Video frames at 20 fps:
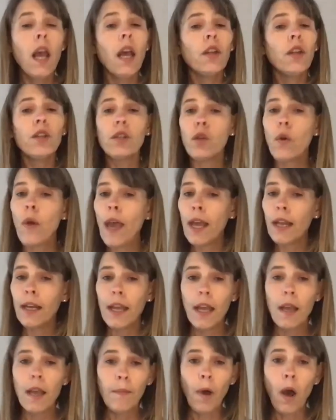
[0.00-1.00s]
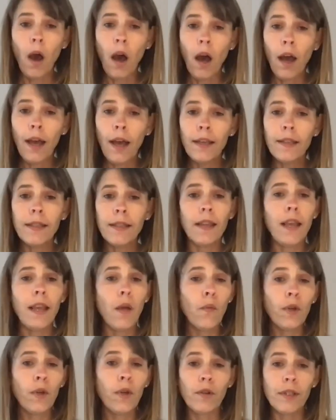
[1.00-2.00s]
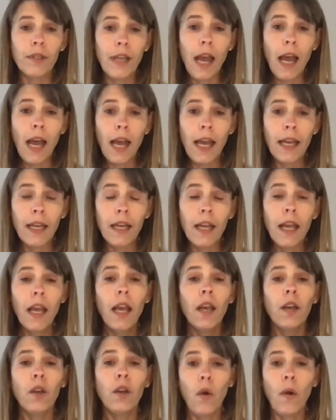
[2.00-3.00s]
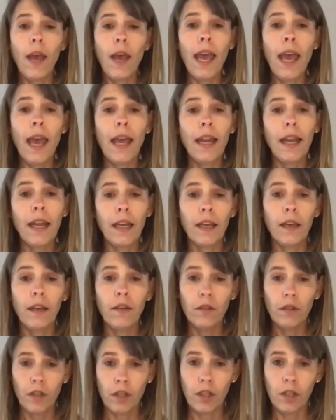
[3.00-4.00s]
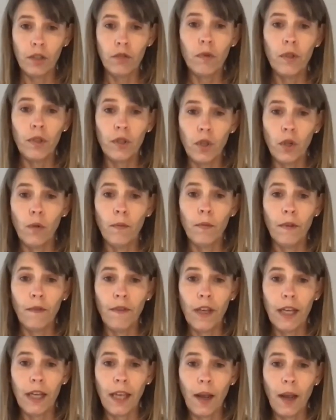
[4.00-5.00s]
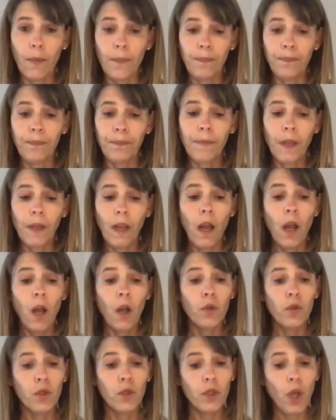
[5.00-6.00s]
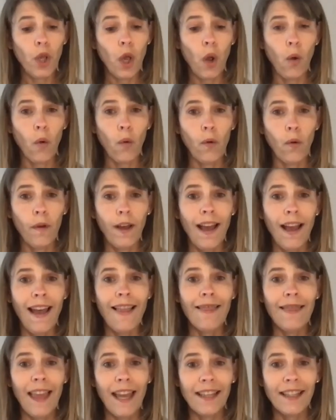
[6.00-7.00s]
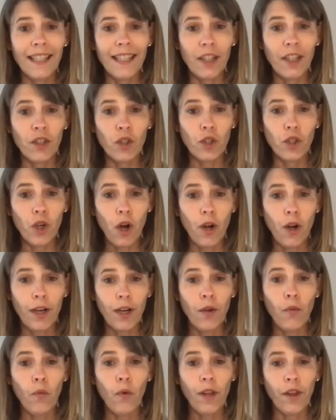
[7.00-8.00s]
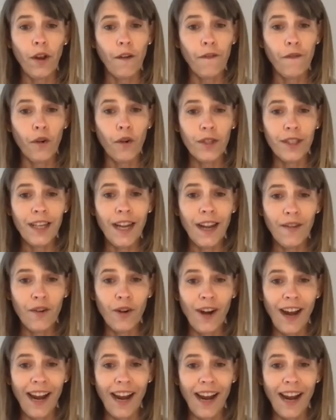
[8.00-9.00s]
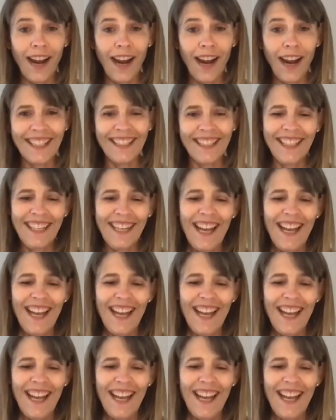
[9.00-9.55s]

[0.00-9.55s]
just go ahead and hit pause, and then when you're done, go ahead and just resume the video. So let's get started with our first day of creation.